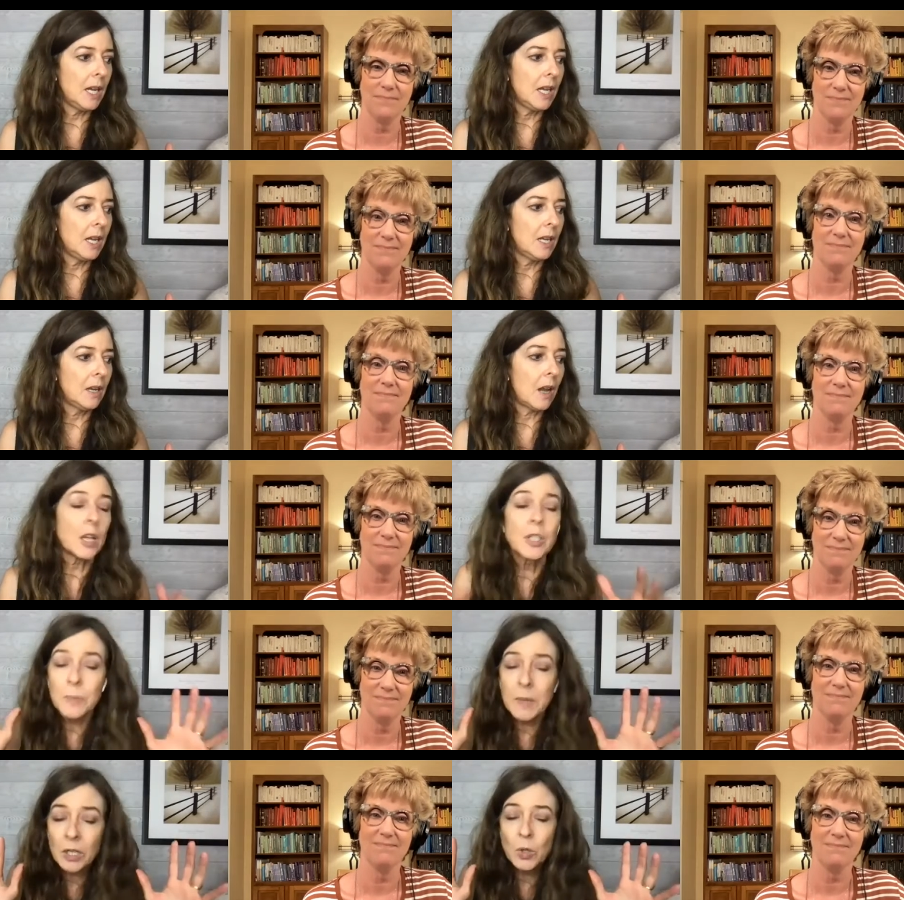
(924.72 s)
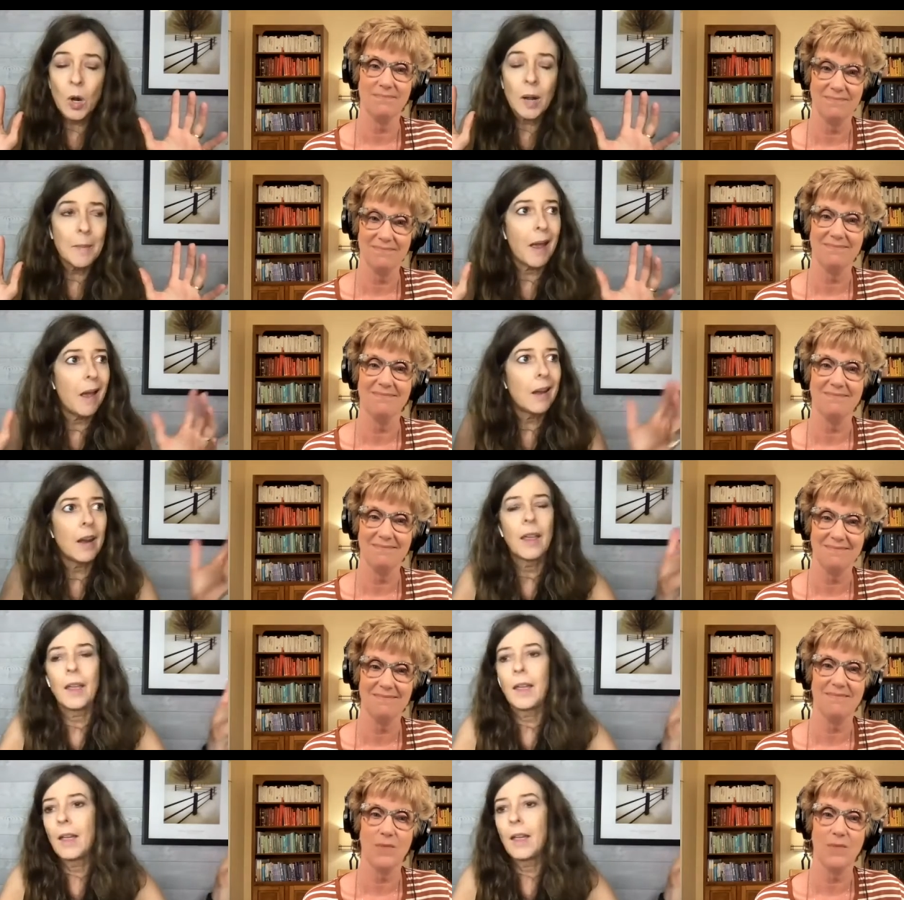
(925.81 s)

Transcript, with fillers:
Speaker 1: in i'll just be a doormat